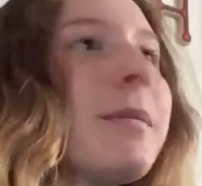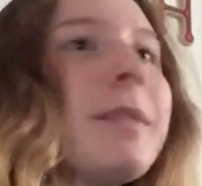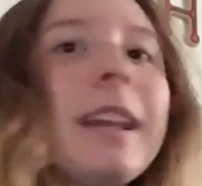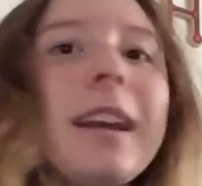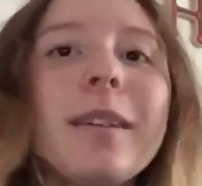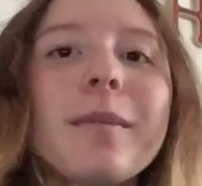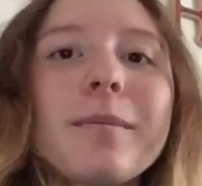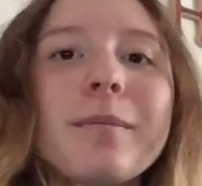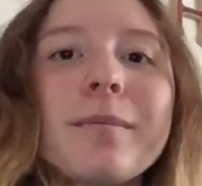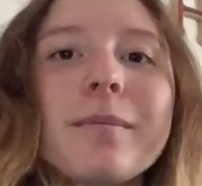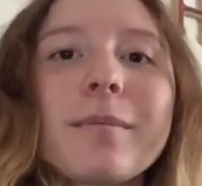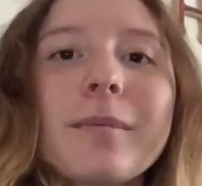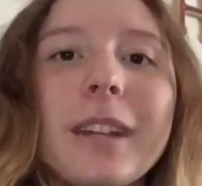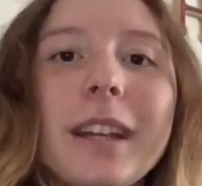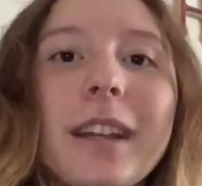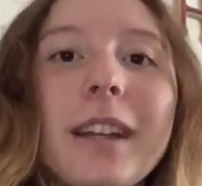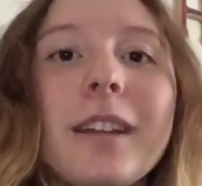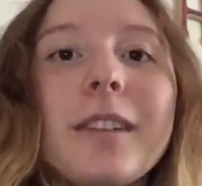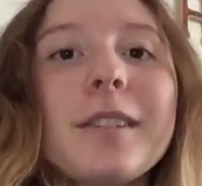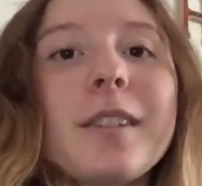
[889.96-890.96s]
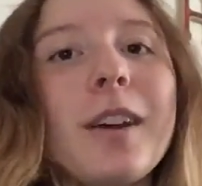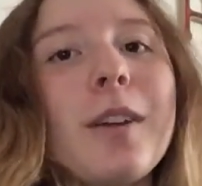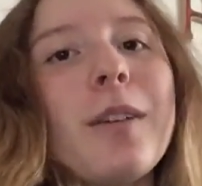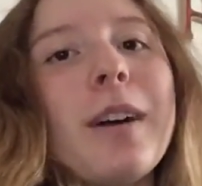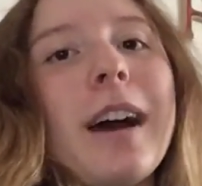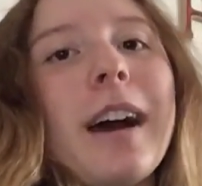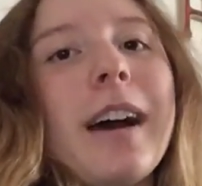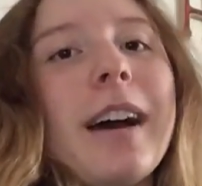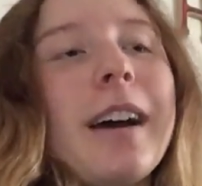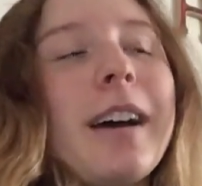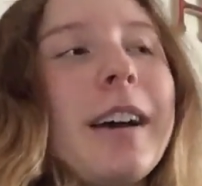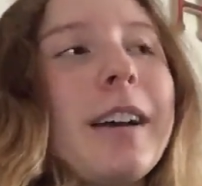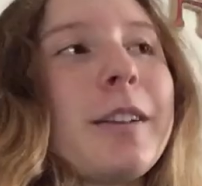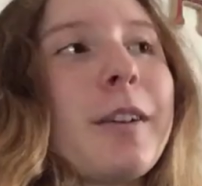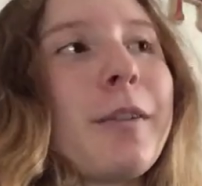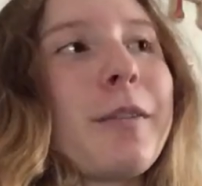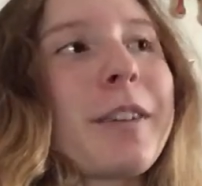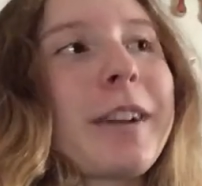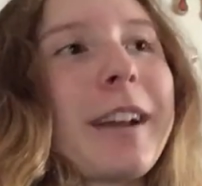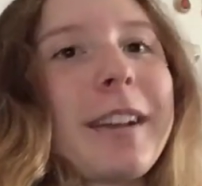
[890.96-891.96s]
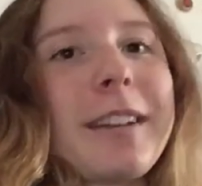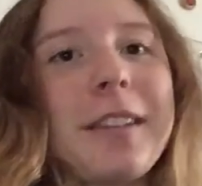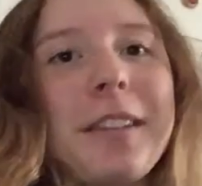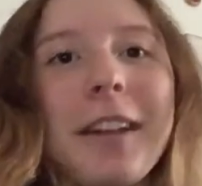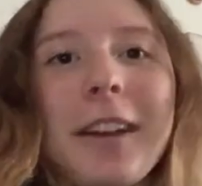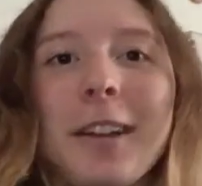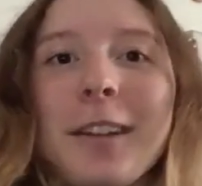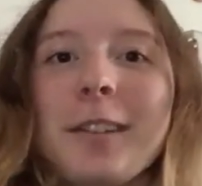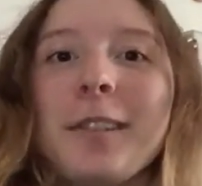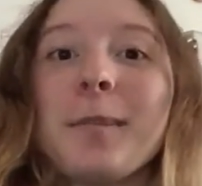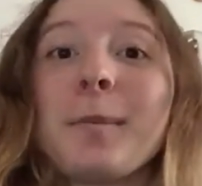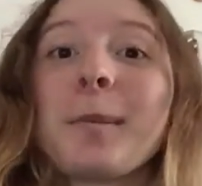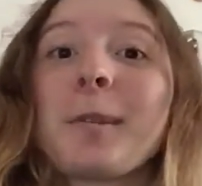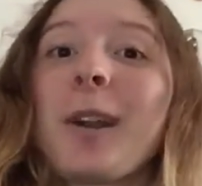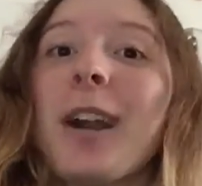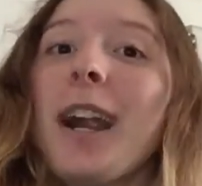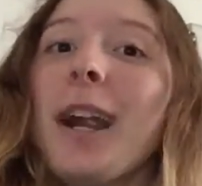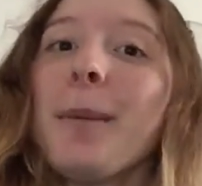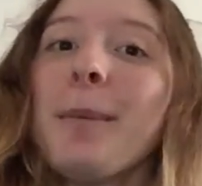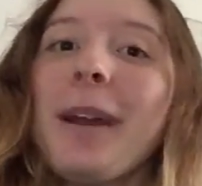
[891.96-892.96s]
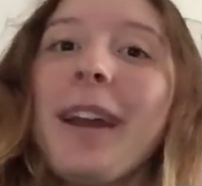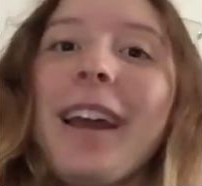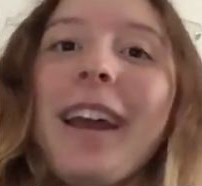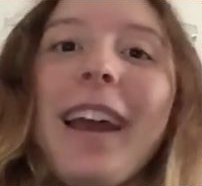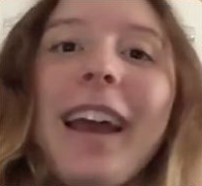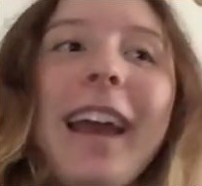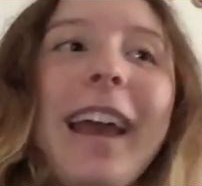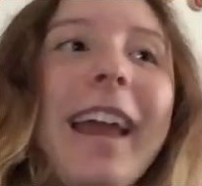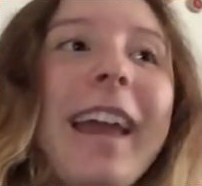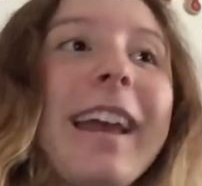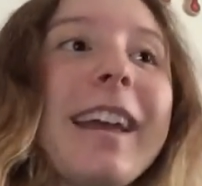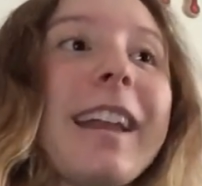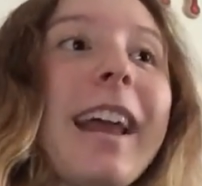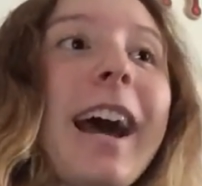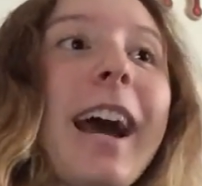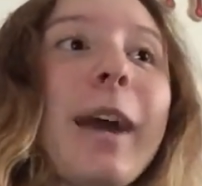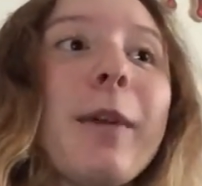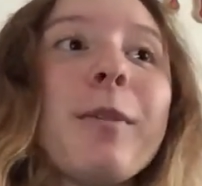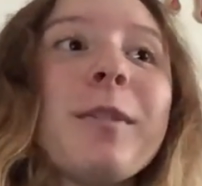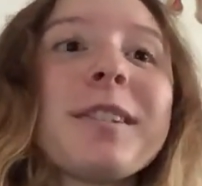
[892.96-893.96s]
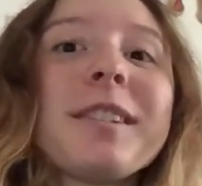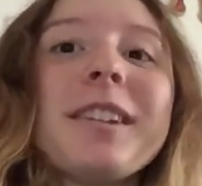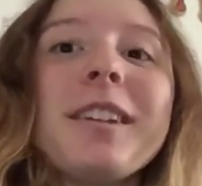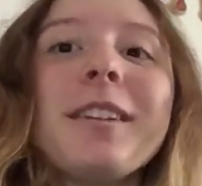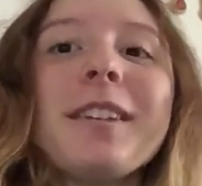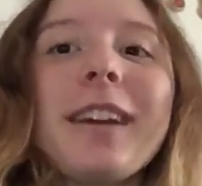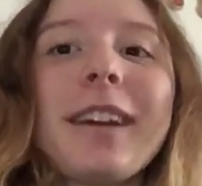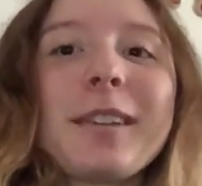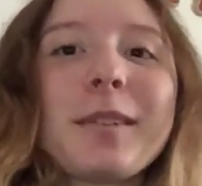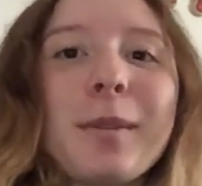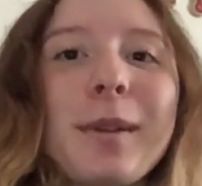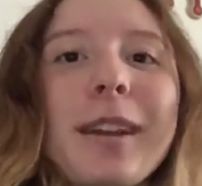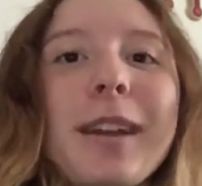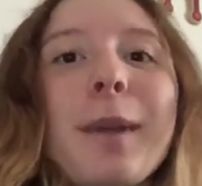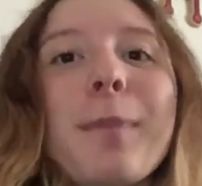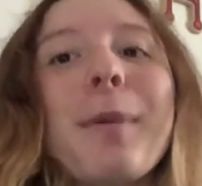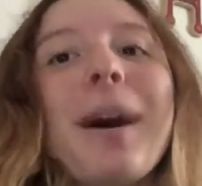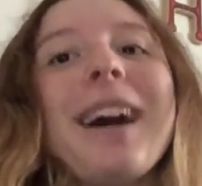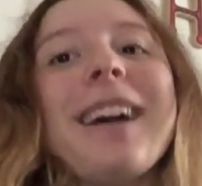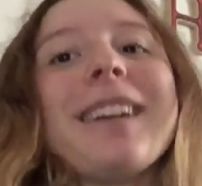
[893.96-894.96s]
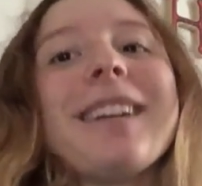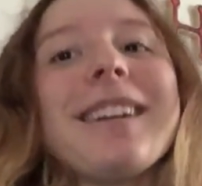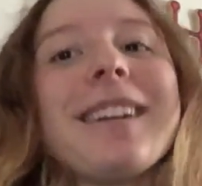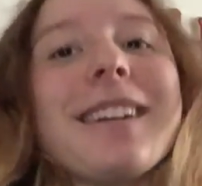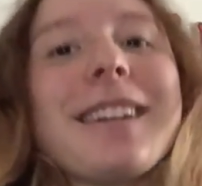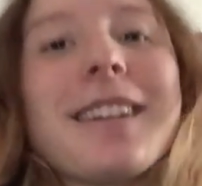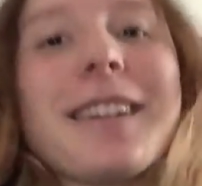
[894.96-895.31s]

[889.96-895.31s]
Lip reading: yeah. So don't forget to like and subscribe, and I will see you next week. Bye.